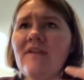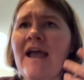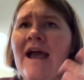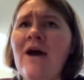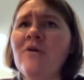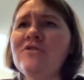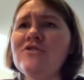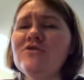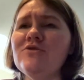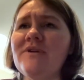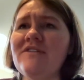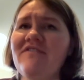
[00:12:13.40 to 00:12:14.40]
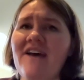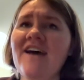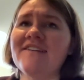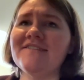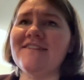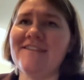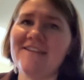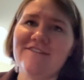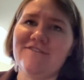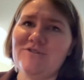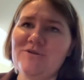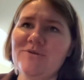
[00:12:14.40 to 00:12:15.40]
how do you invest in
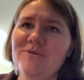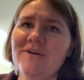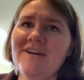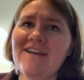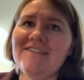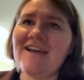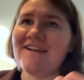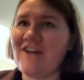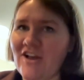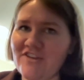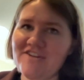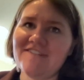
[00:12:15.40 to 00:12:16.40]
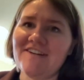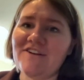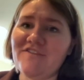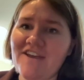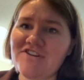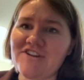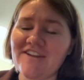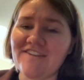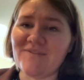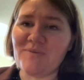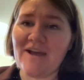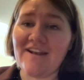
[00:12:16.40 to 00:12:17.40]
these new technologies and
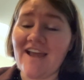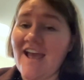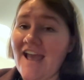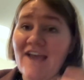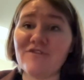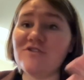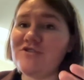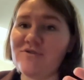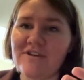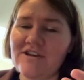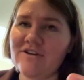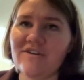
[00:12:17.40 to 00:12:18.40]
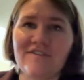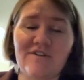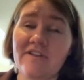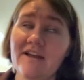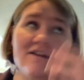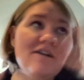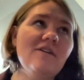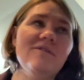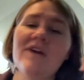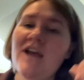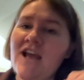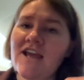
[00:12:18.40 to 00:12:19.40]
innovations when every two years you're like, oh,
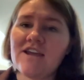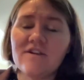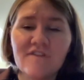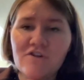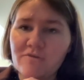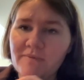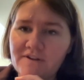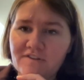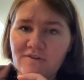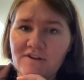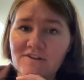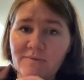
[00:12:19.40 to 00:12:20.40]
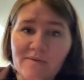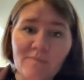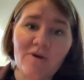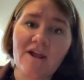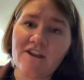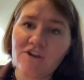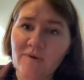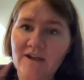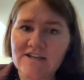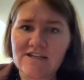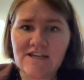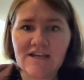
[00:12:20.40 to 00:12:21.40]
here's a new administration with a brand new
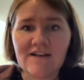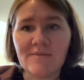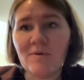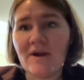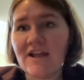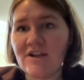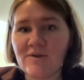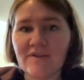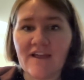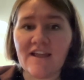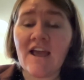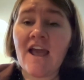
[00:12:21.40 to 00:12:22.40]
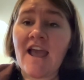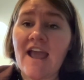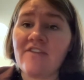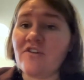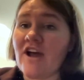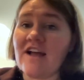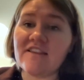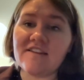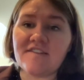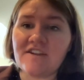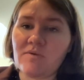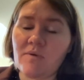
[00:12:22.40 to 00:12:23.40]
idea and a brand new, like, and they're not
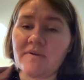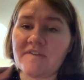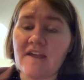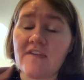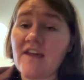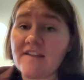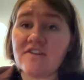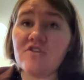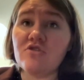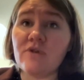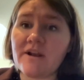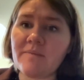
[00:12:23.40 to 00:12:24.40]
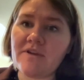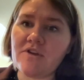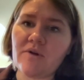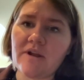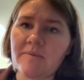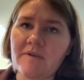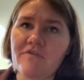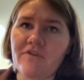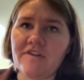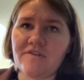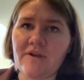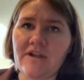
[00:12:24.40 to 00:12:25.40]
listening to what we're saying? That's incredibly, incredibly
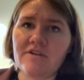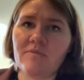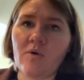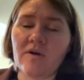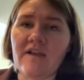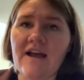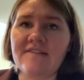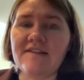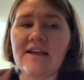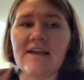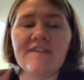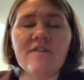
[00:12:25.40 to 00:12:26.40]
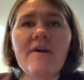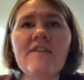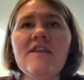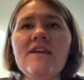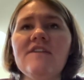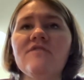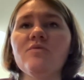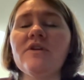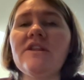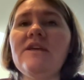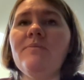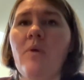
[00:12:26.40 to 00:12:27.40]
frustrating and demoralizing. And so I think it's
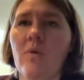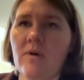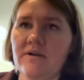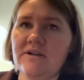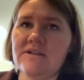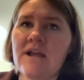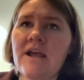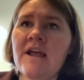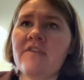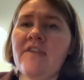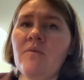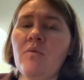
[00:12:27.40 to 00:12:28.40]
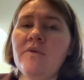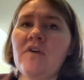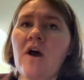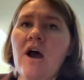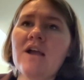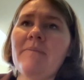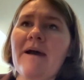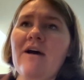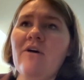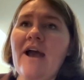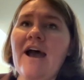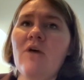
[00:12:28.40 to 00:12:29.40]
really important that when we talk
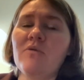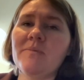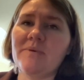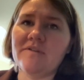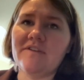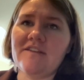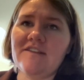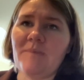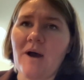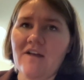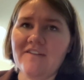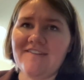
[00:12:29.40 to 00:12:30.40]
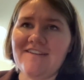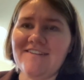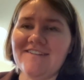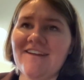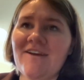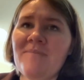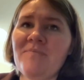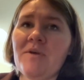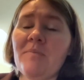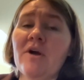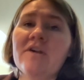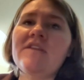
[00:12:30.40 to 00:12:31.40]
about how we're building these policies,
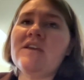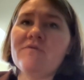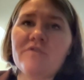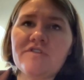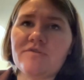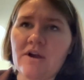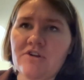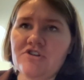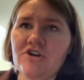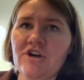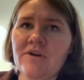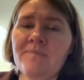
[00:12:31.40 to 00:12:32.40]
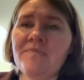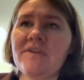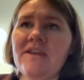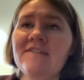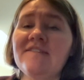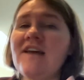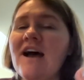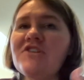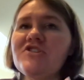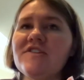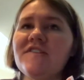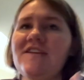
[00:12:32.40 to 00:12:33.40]
part of the infrastructure is not
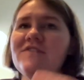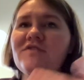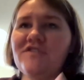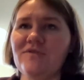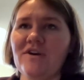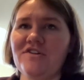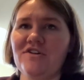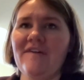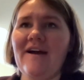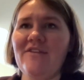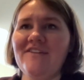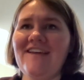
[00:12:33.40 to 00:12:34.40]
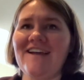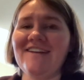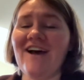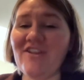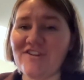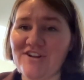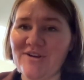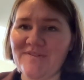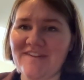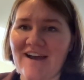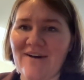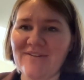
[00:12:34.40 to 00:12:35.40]
just the infrastructure of how the technology
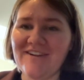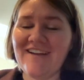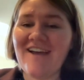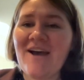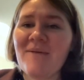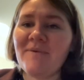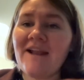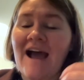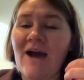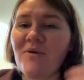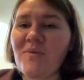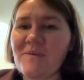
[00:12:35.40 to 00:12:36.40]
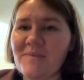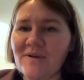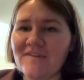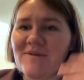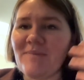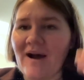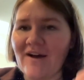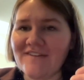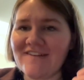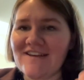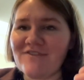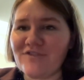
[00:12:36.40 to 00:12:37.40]
goes out, but how are we building
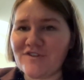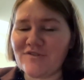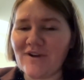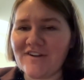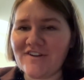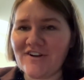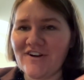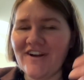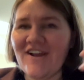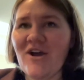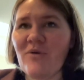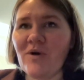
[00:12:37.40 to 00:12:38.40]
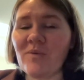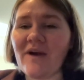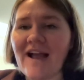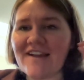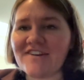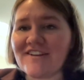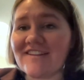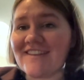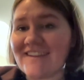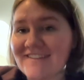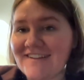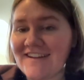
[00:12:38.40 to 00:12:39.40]
policy infrastructure where we're actually
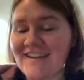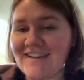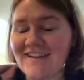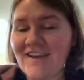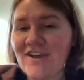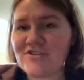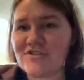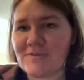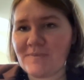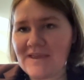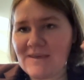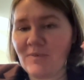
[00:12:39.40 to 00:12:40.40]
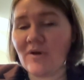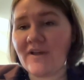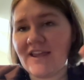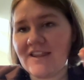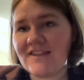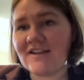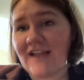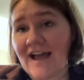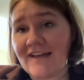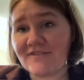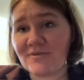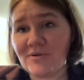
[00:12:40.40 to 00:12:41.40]
listening to the people in the
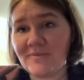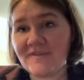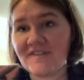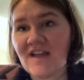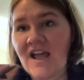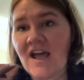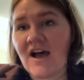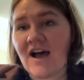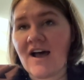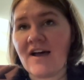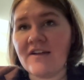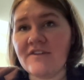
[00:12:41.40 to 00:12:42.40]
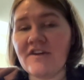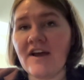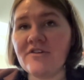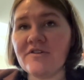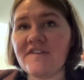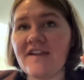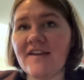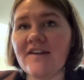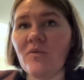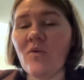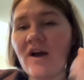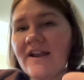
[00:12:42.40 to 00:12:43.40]
classrooms uh, to understand
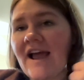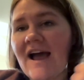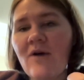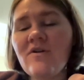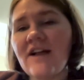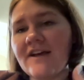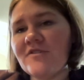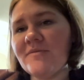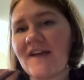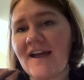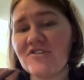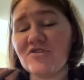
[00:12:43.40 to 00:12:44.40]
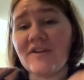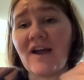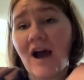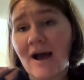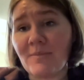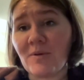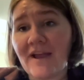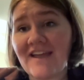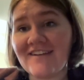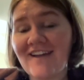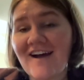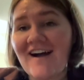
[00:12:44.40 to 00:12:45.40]
one, how classrooms actually operate
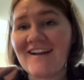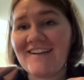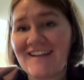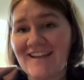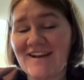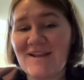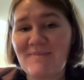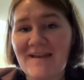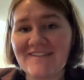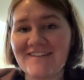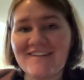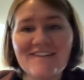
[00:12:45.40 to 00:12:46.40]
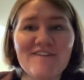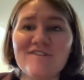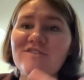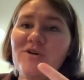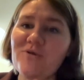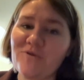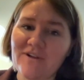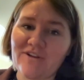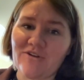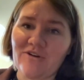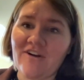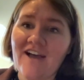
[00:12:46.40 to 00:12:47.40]
on a day to day basis. This is so
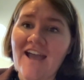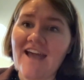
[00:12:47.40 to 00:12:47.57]
critical.